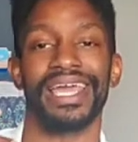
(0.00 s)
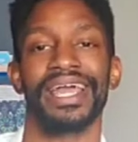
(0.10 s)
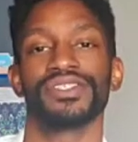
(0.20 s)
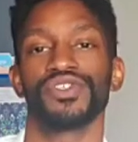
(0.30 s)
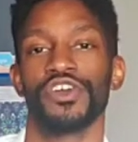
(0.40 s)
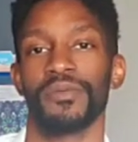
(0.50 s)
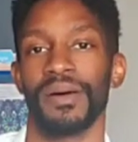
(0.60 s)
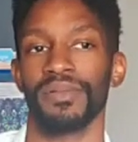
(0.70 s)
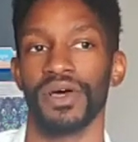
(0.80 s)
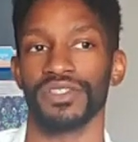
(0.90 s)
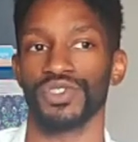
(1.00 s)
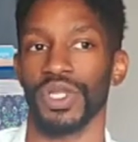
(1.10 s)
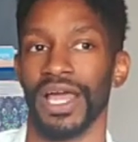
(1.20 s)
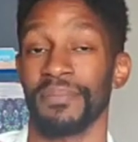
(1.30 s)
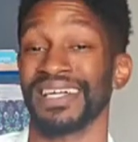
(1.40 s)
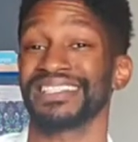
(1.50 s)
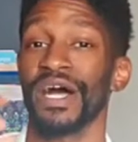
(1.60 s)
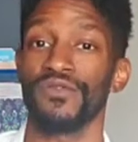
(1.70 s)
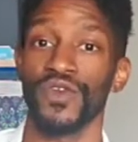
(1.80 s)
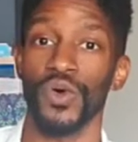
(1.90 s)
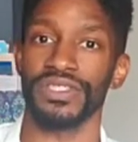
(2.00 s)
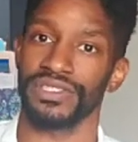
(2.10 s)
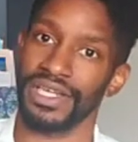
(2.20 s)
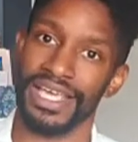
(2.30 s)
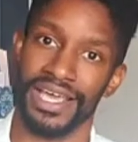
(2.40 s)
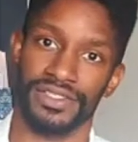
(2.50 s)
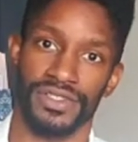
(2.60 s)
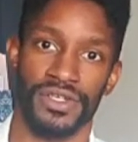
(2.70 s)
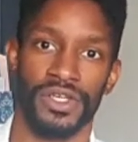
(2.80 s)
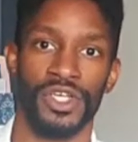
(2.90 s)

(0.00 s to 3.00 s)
cancer in my blood. So like my south node is in the cancer.